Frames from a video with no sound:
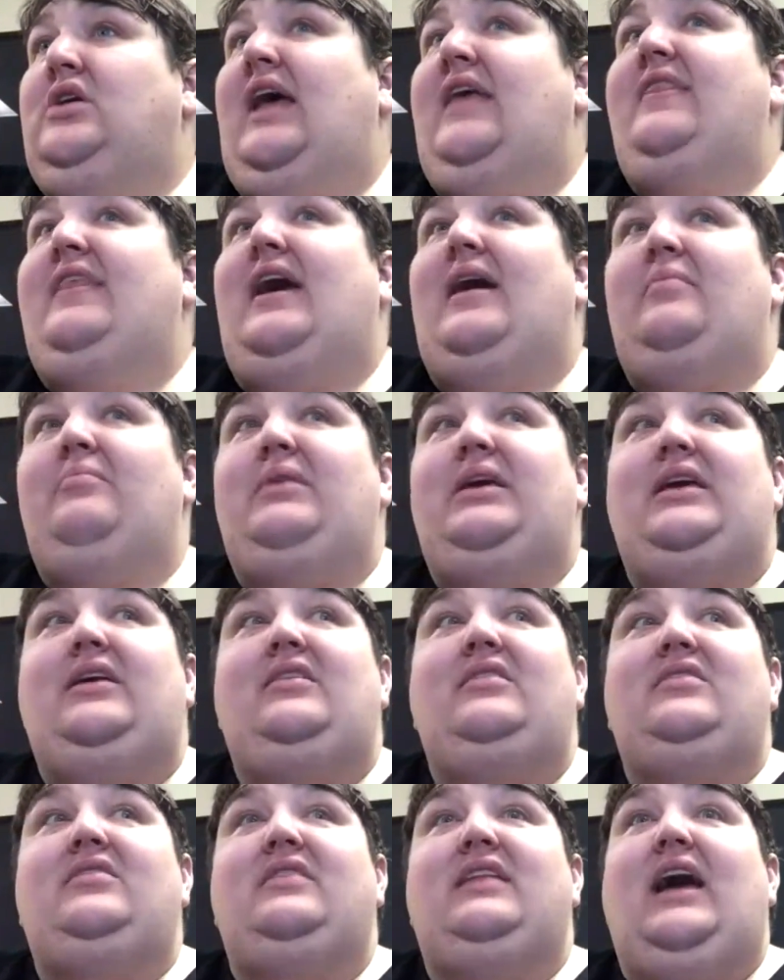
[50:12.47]
And that
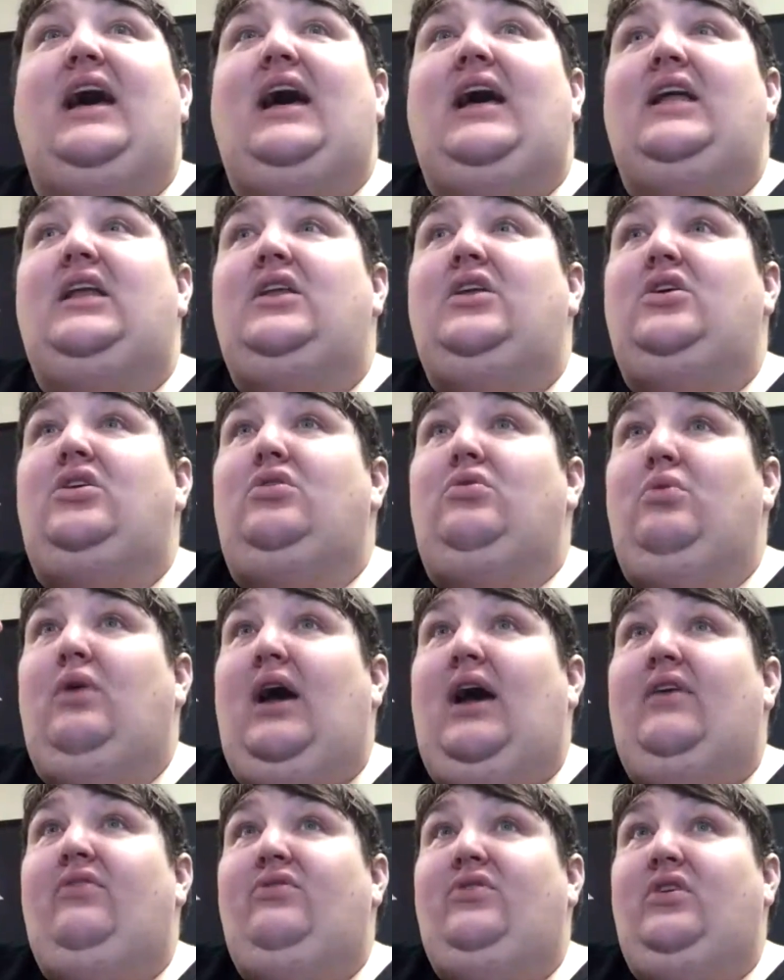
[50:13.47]
means that you
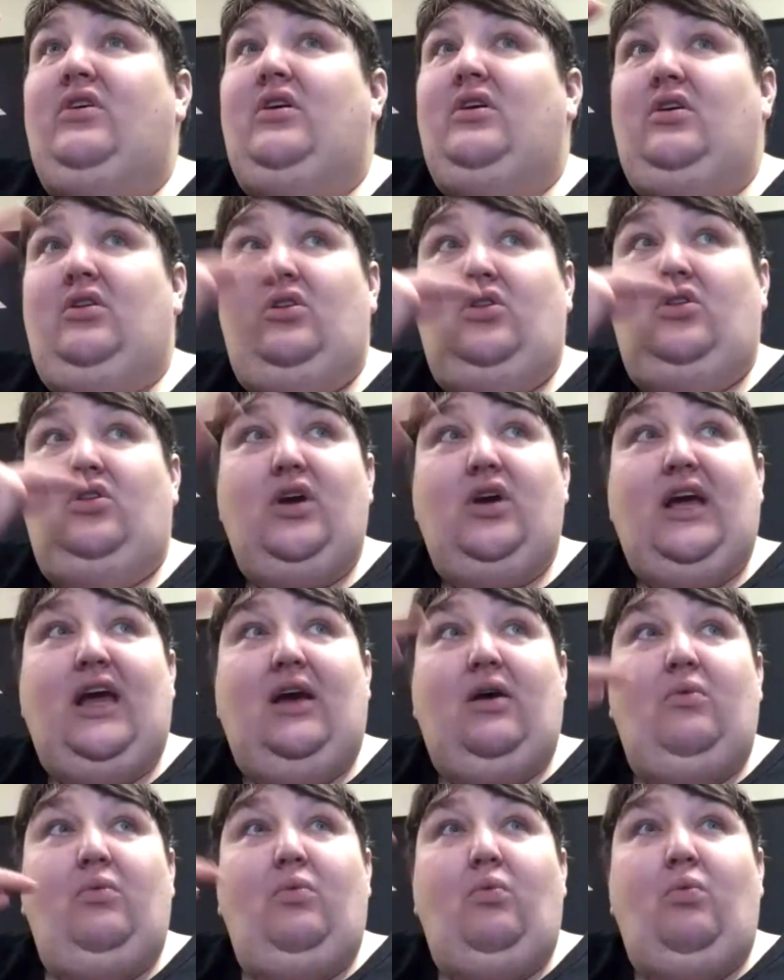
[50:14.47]
have to look
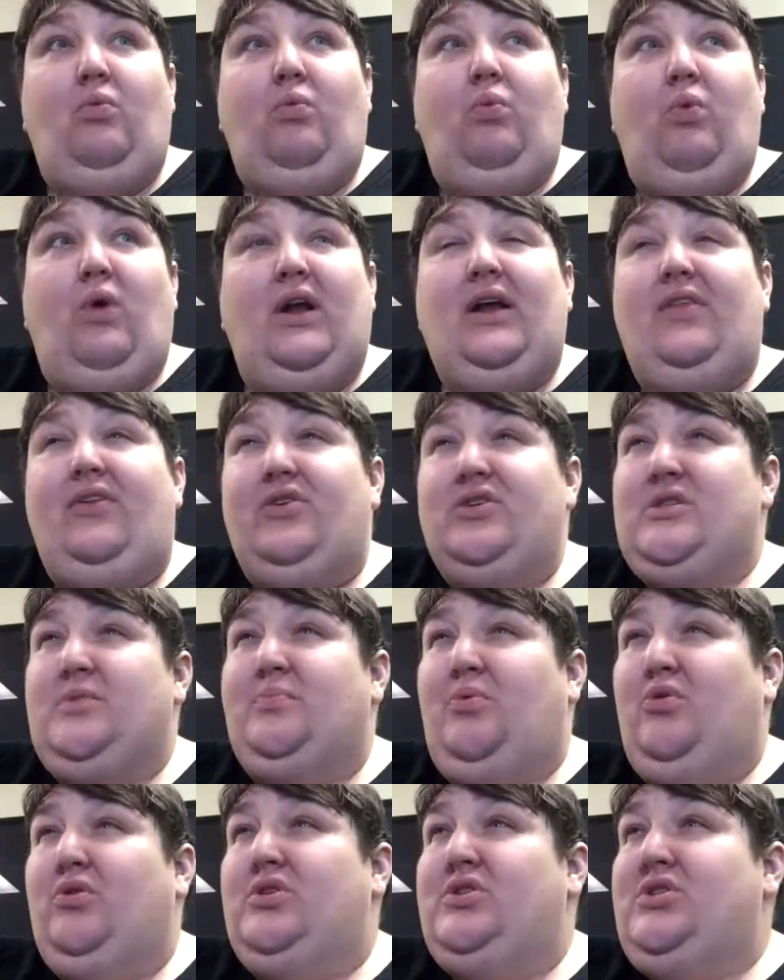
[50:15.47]
at what other
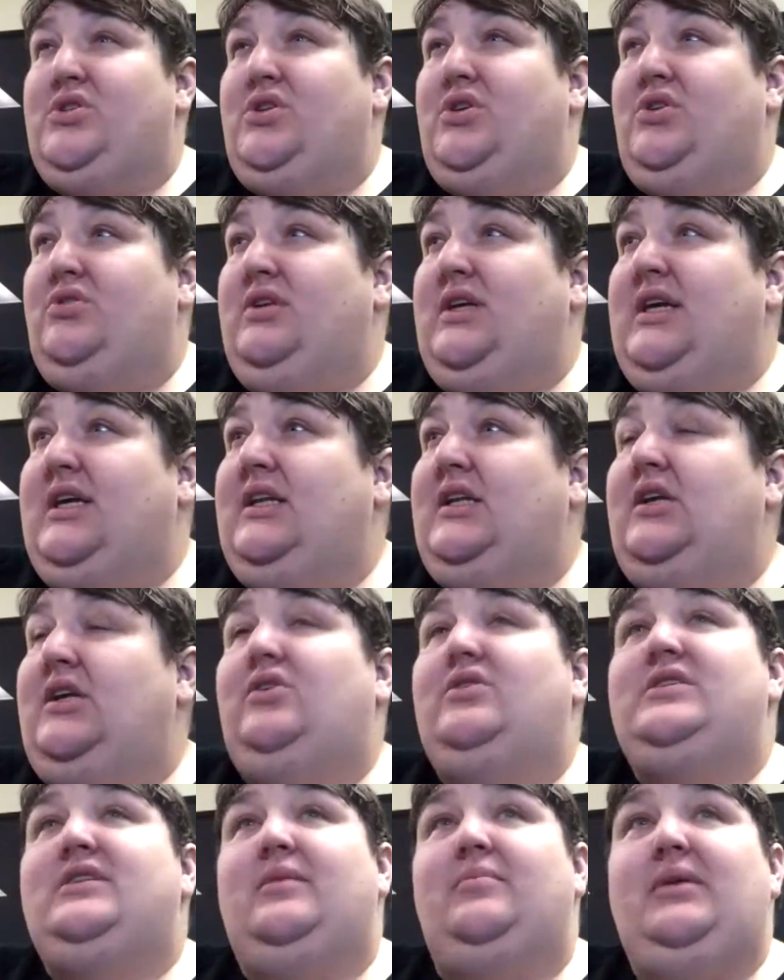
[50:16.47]
supports do you need. You
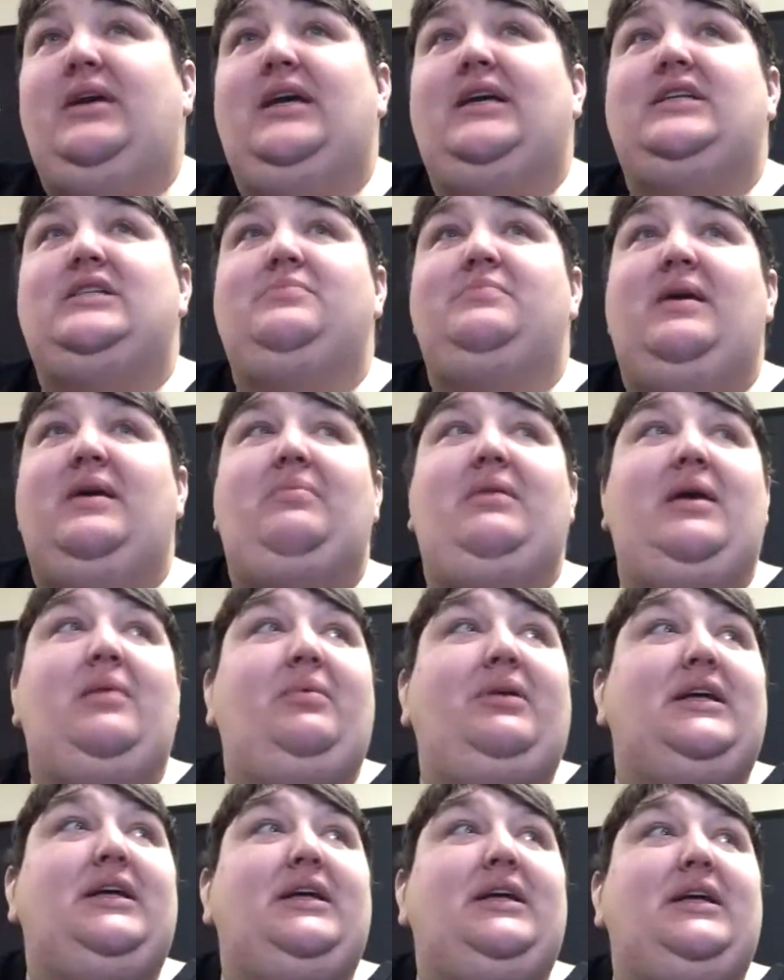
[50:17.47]
know, some kids may be
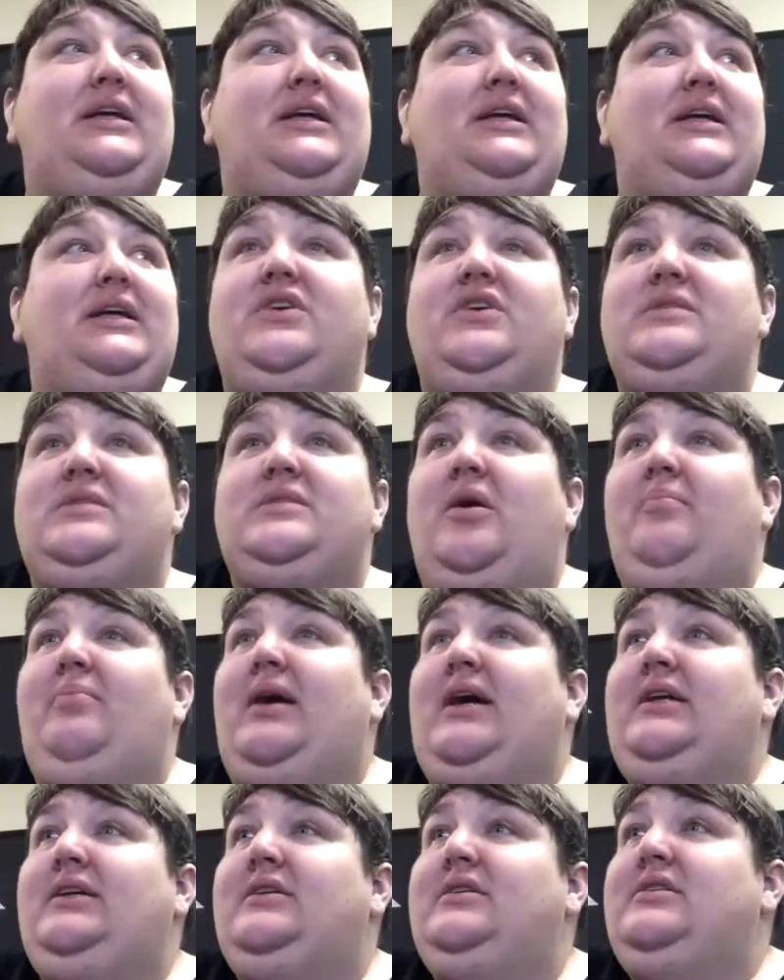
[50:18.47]
able to touch very small
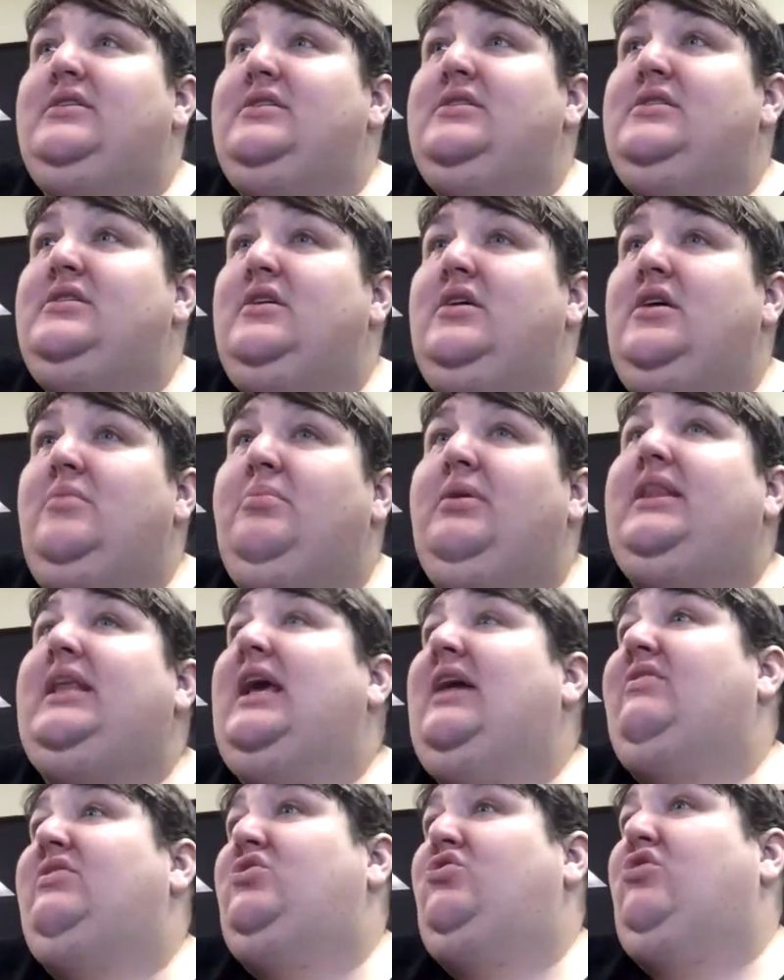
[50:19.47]
buttons, but they
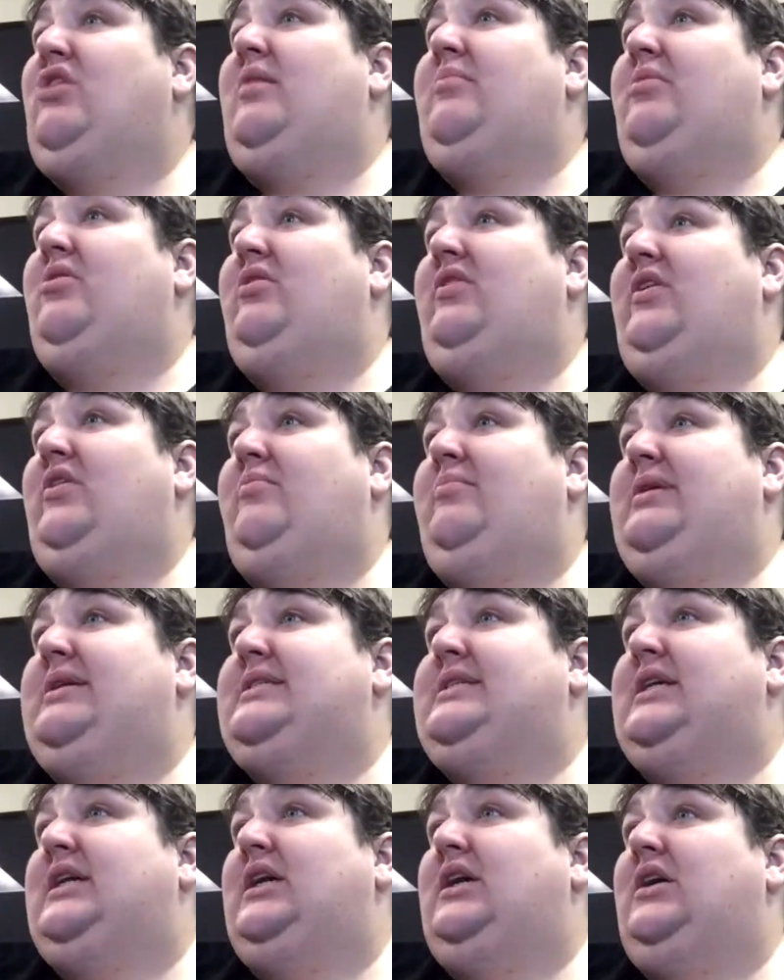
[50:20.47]
have a tremor and they're
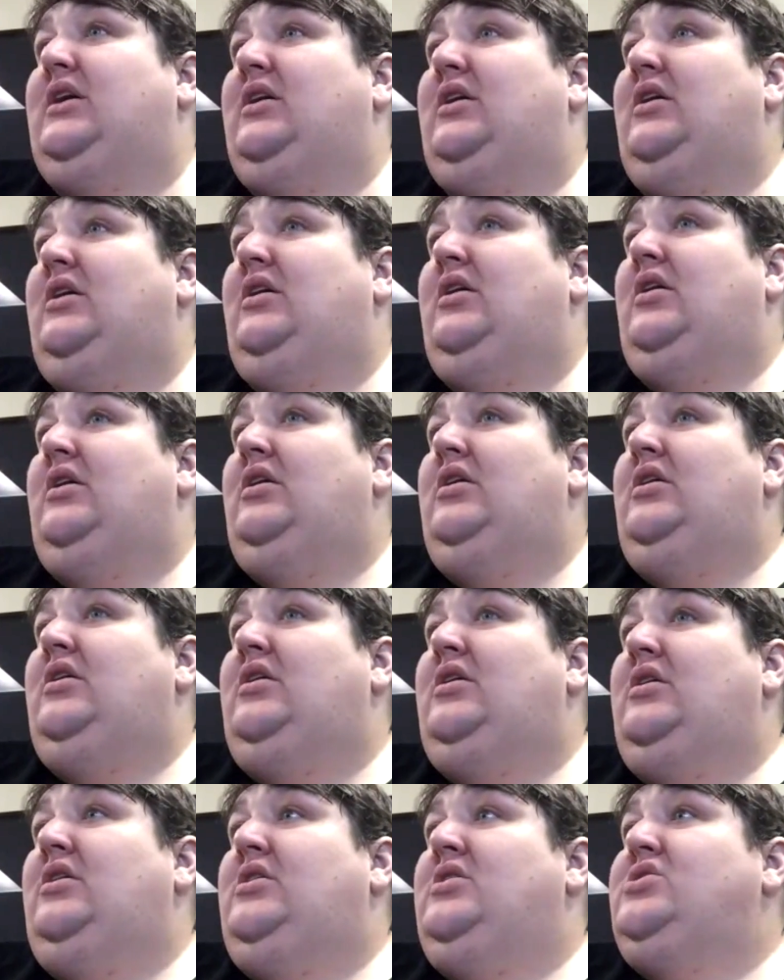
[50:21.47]
missing.
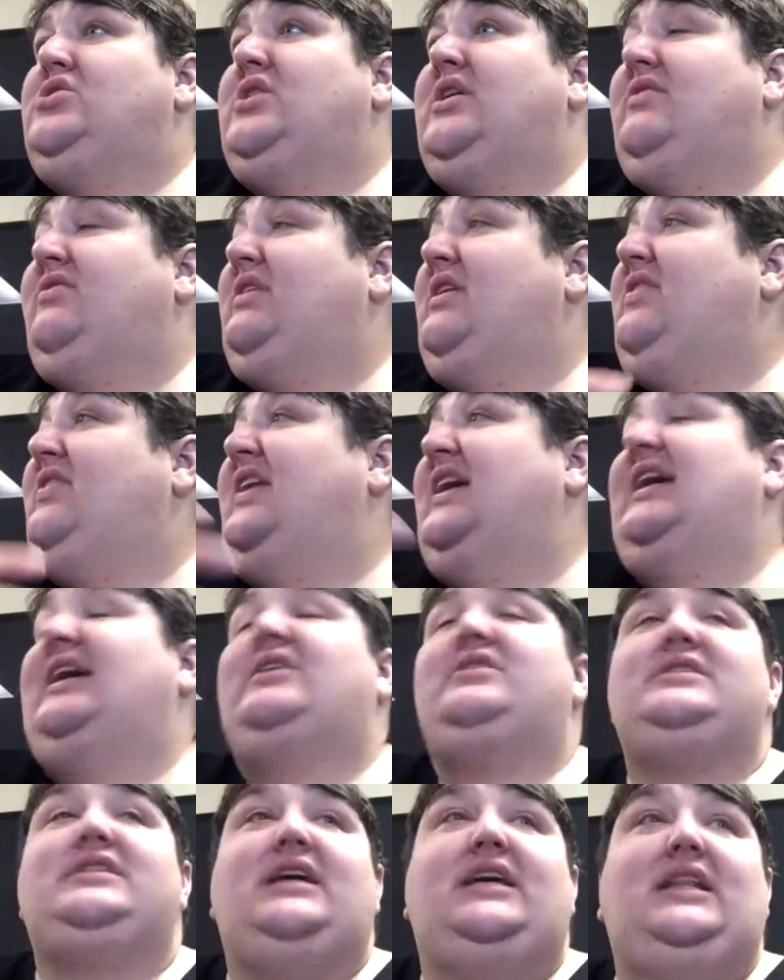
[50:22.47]
So you have to think
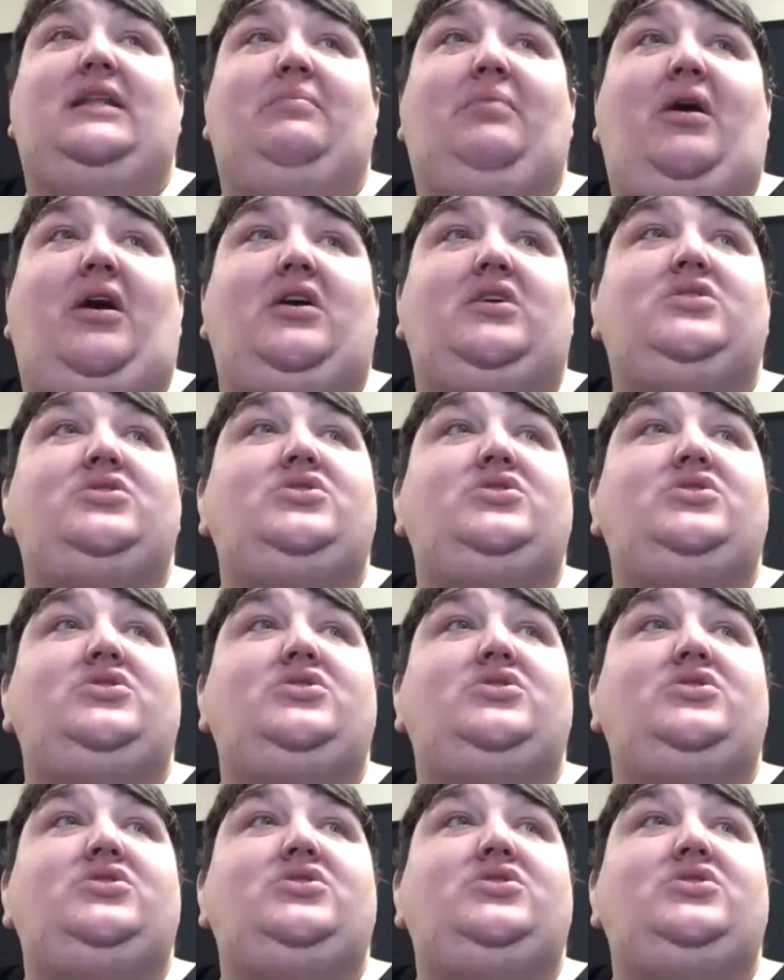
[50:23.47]
outside the box.